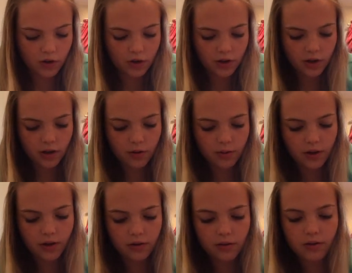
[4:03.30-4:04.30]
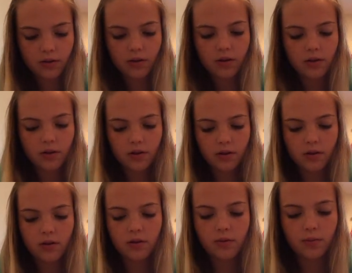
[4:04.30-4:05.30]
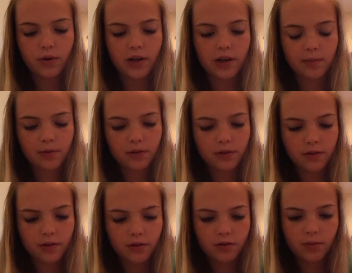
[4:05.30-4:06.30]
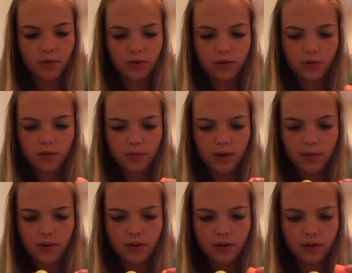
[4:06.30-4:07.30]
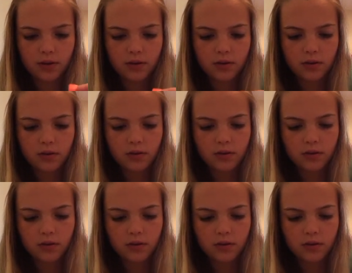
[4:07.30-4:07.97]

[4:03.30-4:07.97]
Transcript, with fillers: all right, here we go. Perhaps on this one you can maybe see it.